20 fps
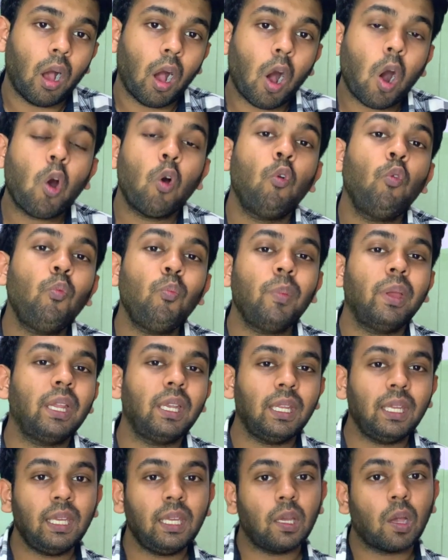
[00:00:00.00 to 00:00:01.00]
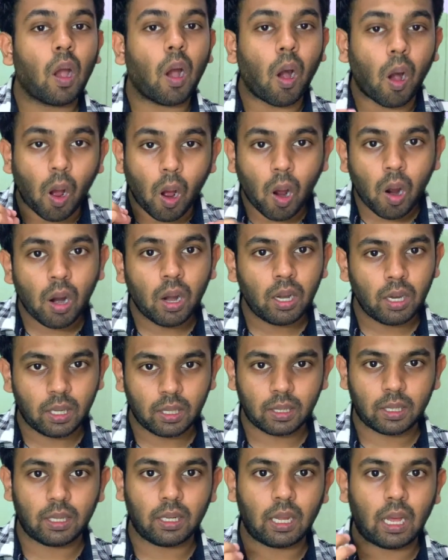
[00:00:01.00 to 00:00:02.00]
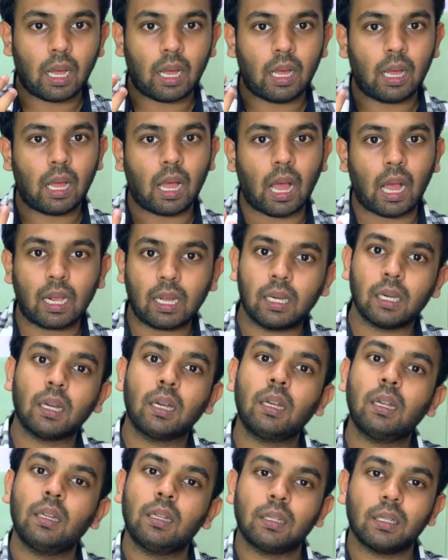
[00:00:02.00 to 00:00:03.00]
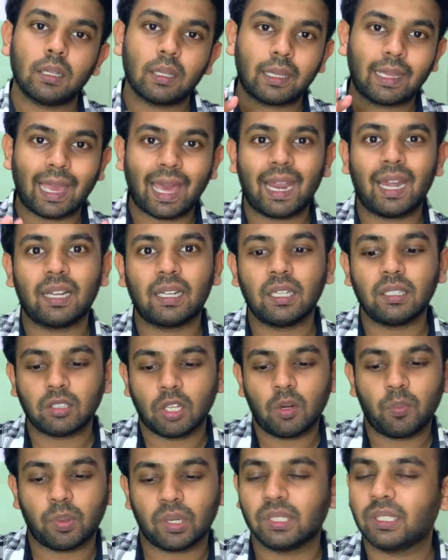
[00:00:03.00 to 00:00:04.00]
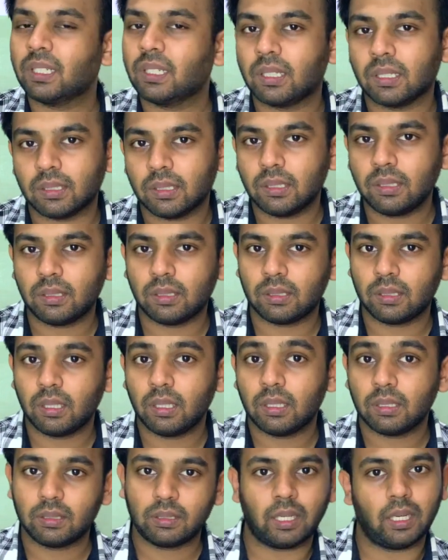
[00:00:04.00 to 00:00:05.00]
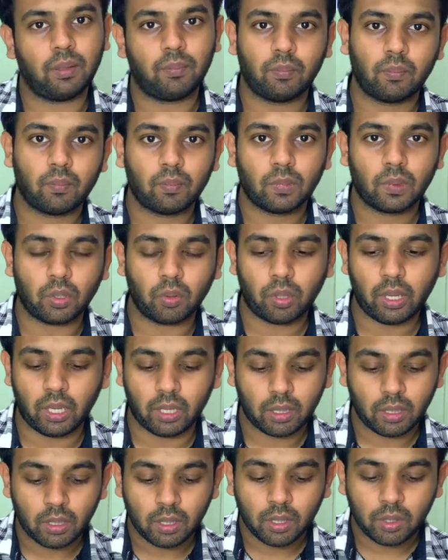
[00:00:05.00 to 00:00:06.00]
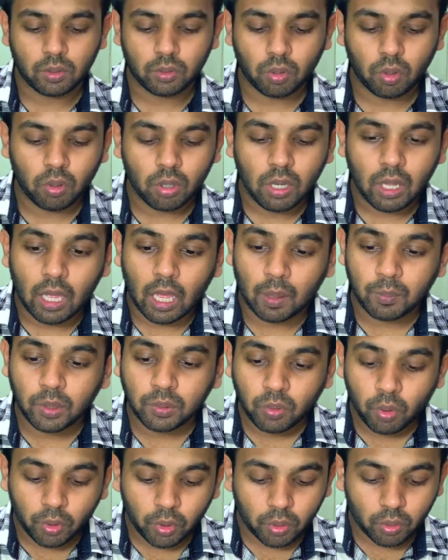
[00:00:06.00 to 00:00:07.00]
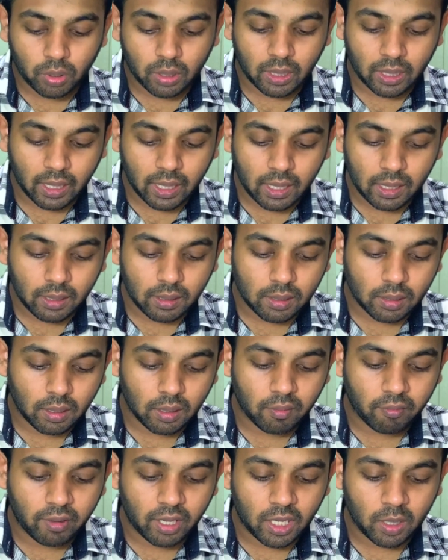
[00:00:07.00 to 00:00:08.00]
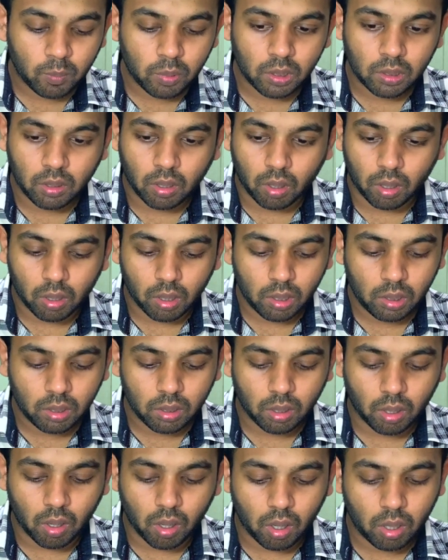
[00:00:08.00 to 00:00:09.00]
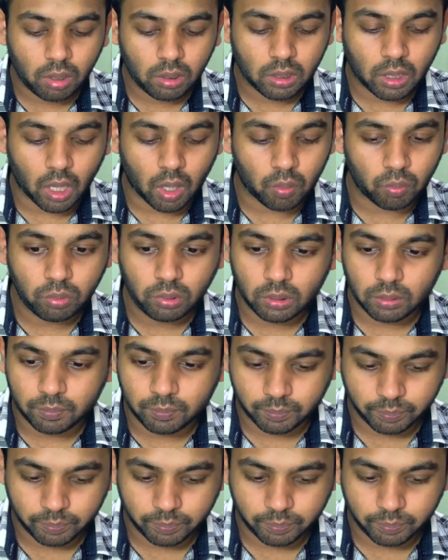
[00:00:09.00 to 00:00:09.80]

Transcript: how many odd occurred characters are present in this string okay so i'm just going to create a variable called odd count